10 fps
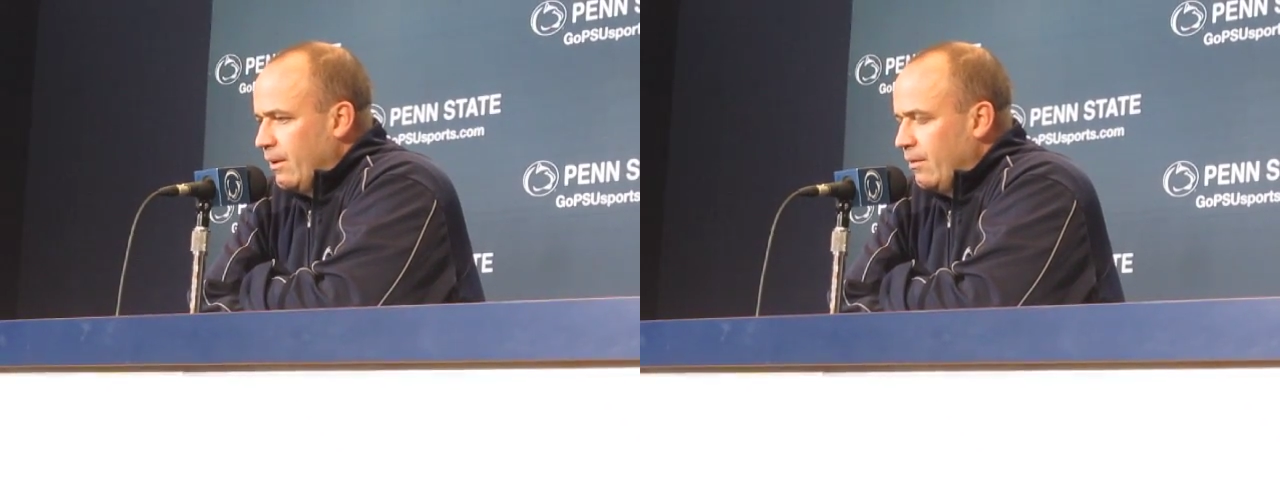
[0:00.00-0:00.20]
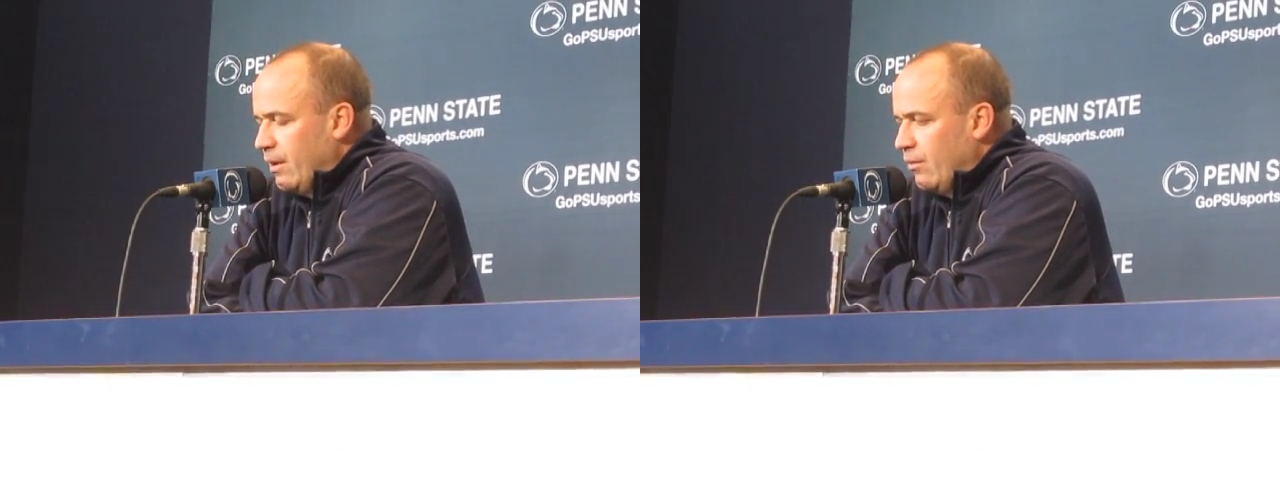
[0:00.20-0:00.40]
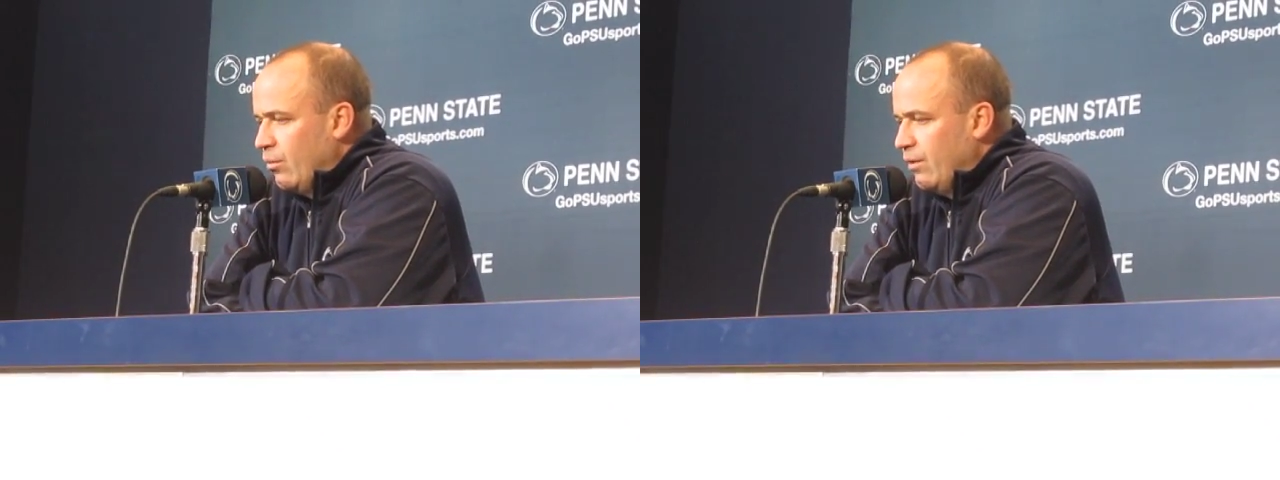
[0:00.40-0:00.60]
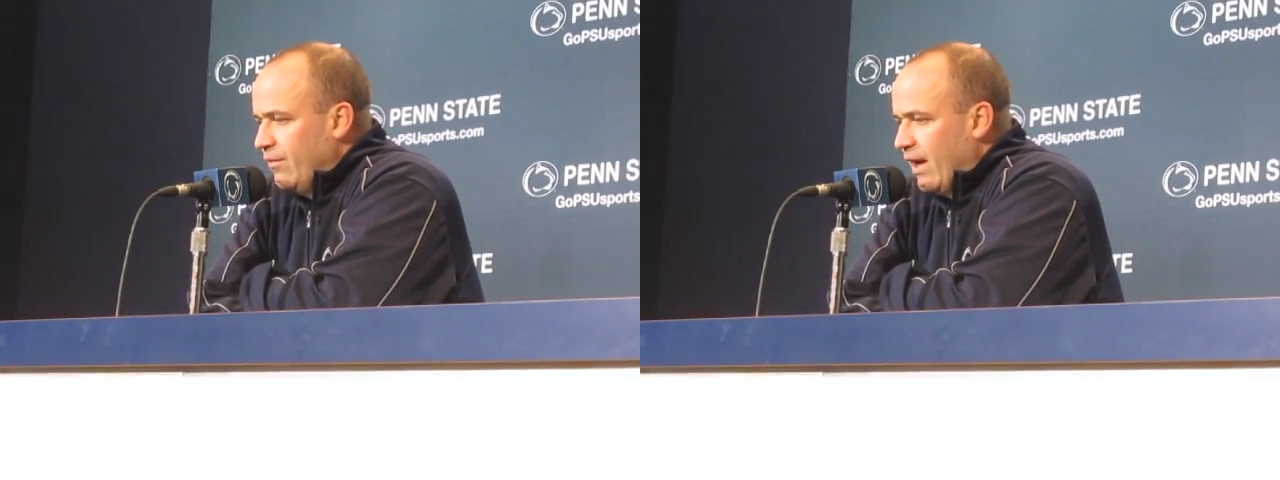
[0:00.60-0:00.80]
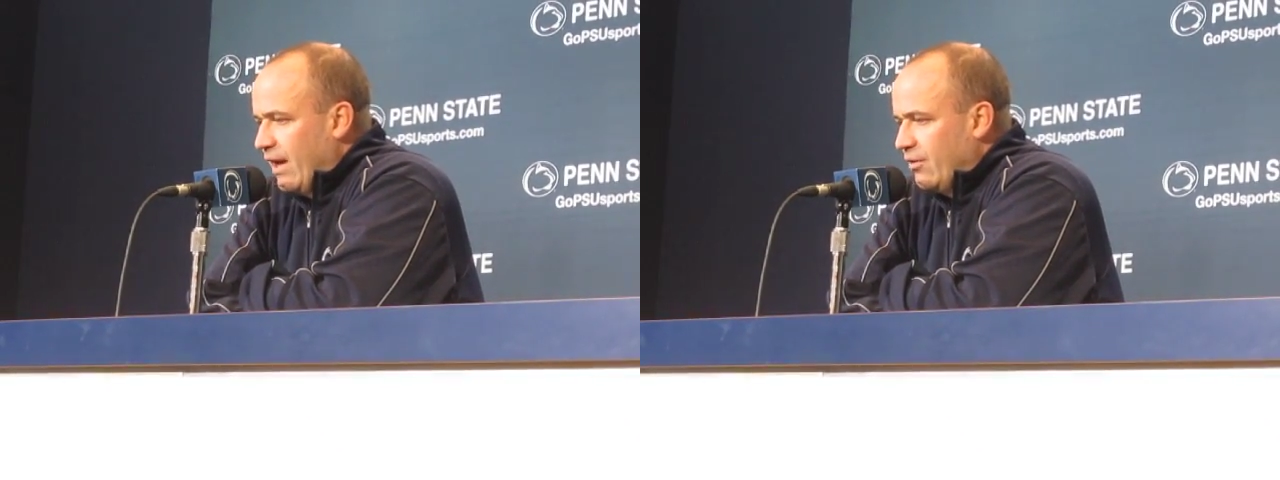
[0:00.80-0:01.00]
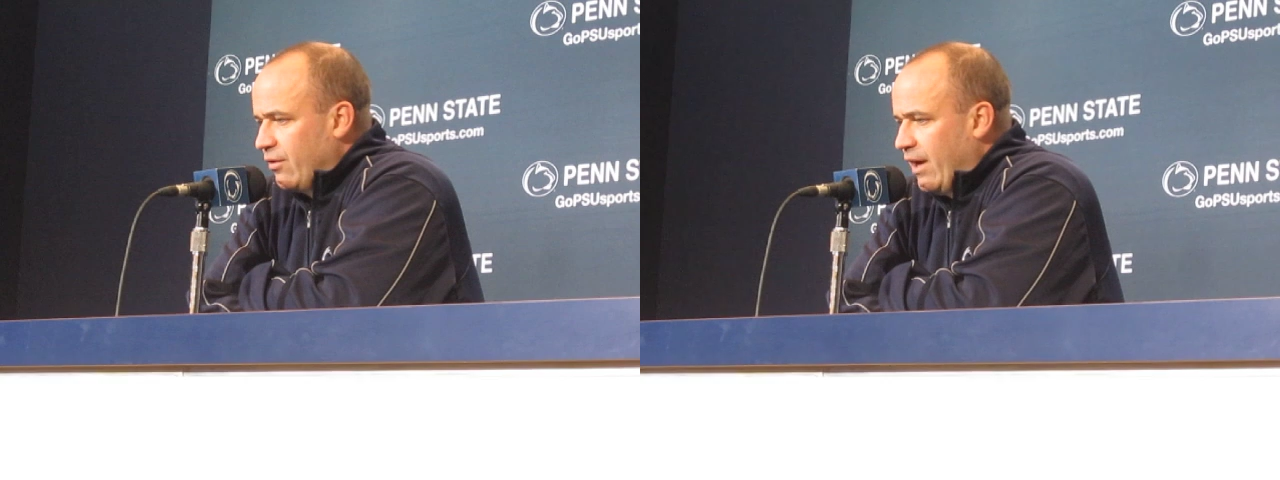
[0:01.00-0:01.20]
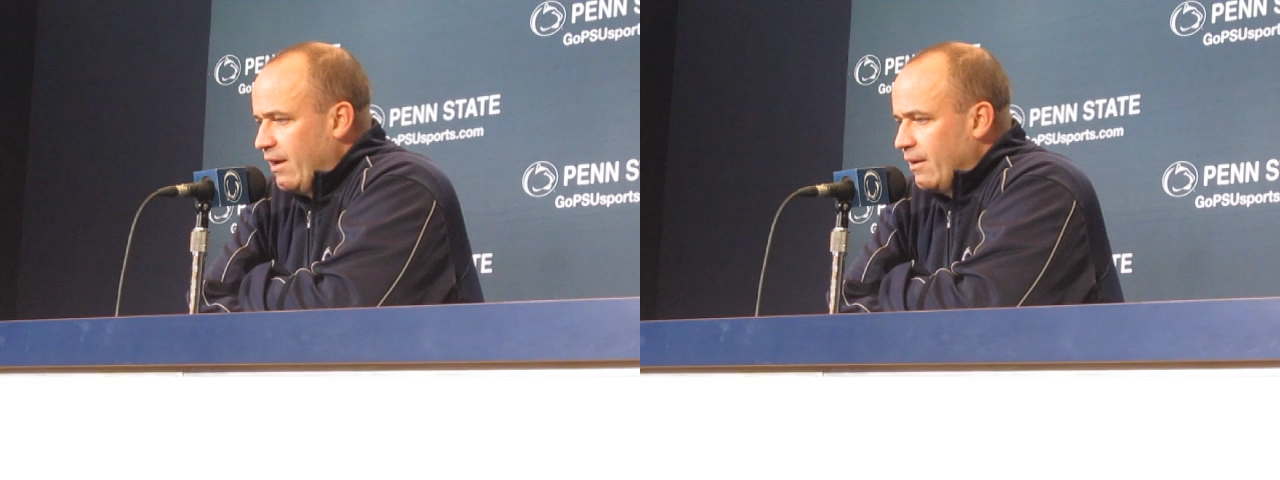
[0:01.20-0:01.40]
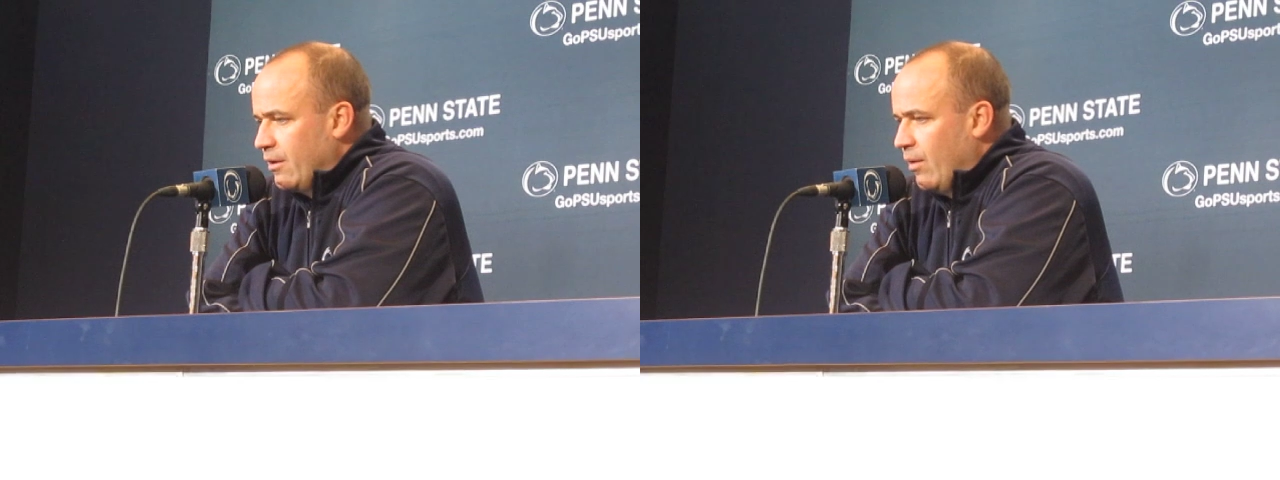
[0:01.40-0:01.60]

and we've got to try to